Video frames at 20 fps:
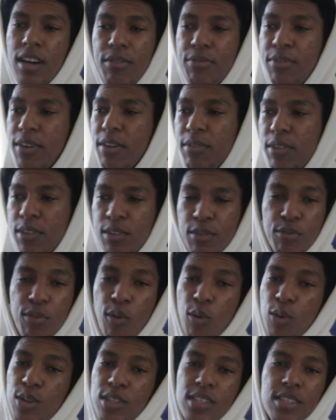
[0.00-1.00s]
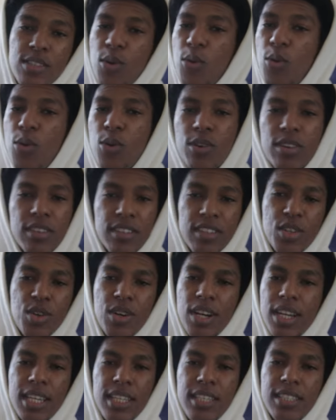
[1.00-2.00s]
favor the Force or the
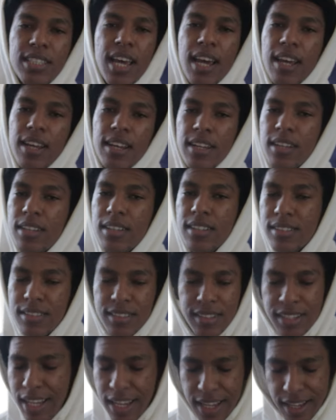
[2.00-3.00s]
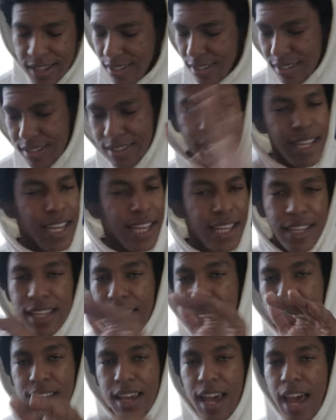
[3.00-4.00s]
tricky side in, like,
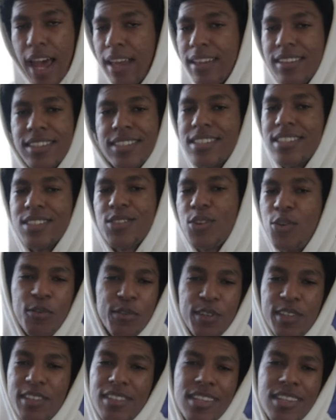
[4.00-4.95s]
yeah, it's just over.